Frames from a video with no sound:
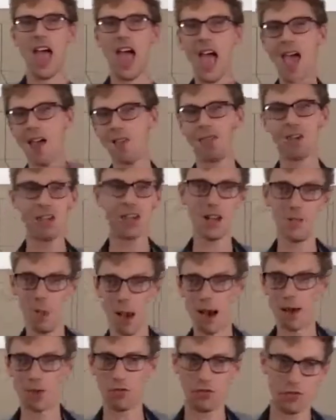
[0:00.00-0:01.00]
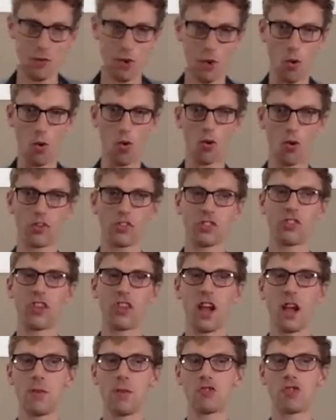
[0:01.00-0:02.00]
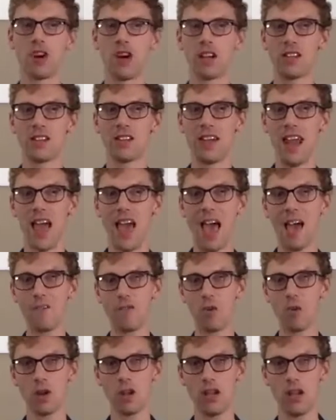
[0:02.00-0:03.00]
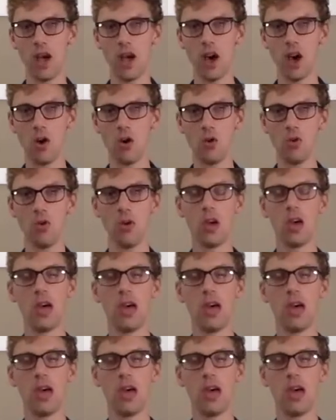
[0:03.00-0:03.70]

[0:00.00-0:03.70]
everything about forks, and I'm trying to let everyone know